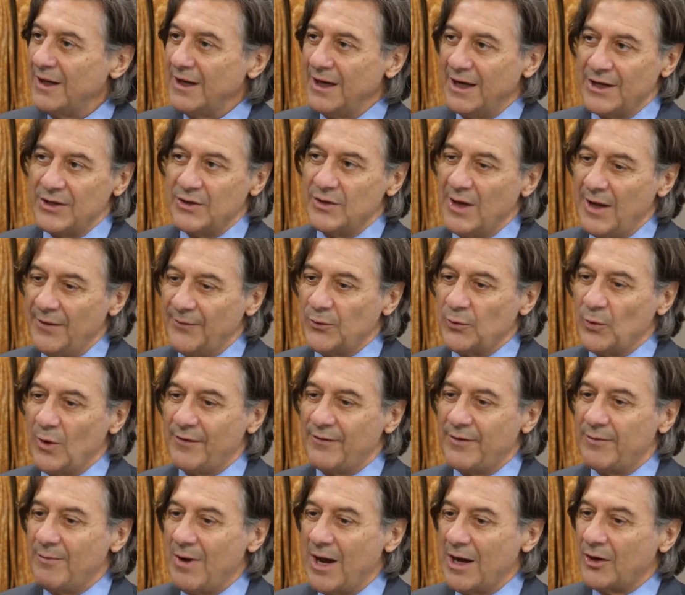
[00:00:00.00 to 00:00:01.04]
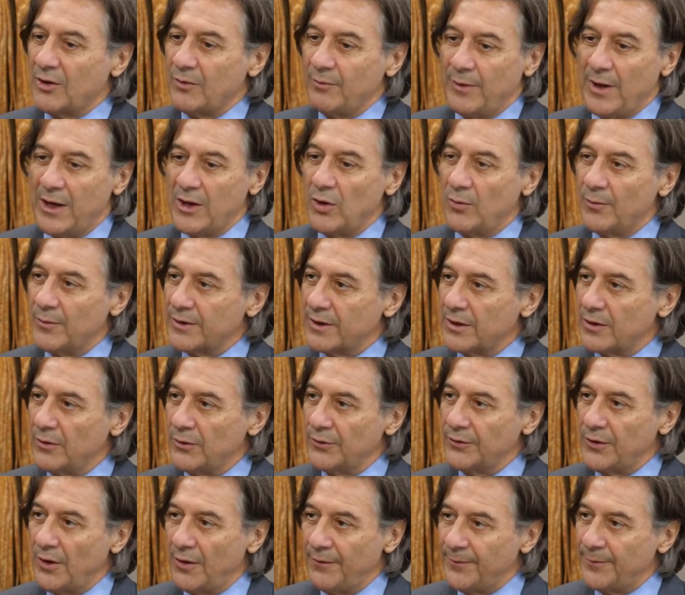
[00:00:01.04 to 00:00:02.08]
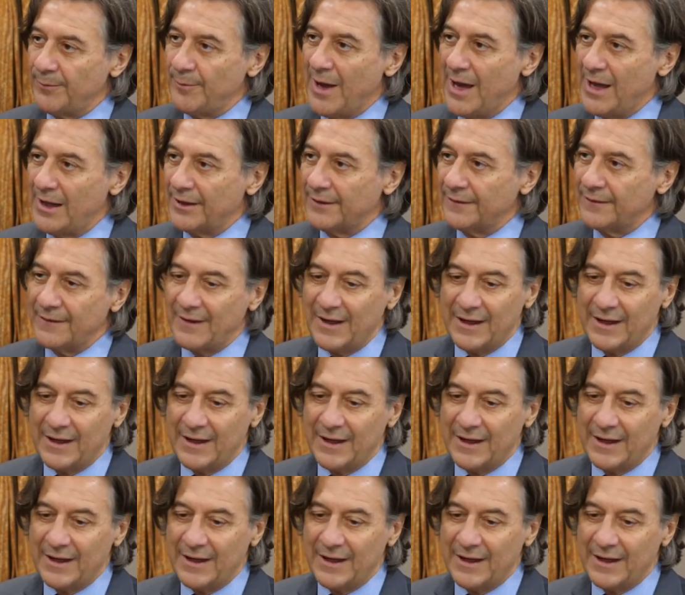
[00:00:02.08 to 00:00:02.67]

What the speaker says: And you have to have a microbiome that goes off balance.